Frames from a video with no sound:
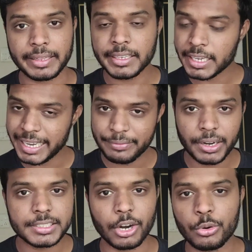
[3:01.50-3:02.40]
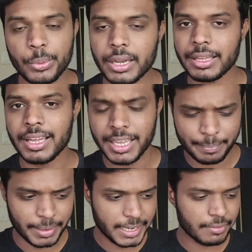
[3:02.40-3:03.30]
plan. It worked out well.
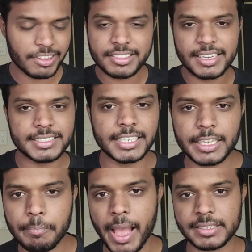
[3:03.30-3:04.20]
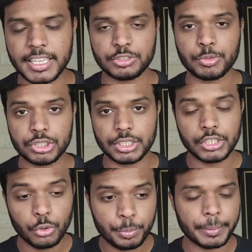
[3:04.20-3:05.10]
Building with 3 centre backs,
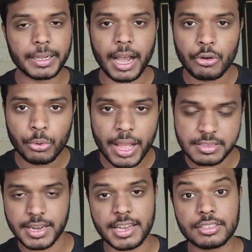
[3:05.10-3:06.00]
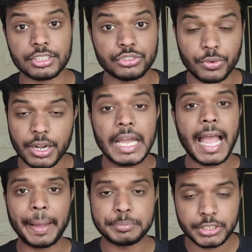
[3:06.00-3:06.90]
especially Upamecano and Stanisic, were
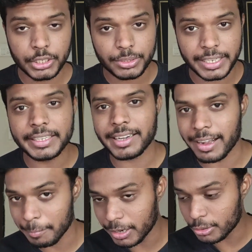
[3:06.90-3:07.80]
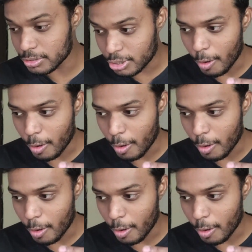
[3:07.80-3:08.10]
absolutely incredible to